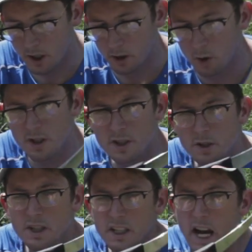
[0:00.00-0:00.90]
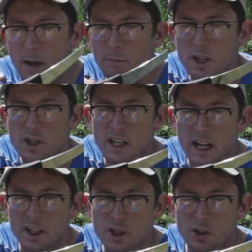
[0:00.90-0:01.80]
Notice there's not much
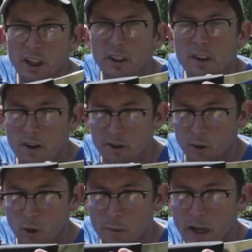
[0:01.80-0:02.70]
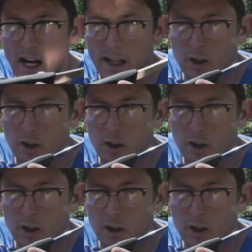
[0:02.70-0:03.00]
texturing to this grip at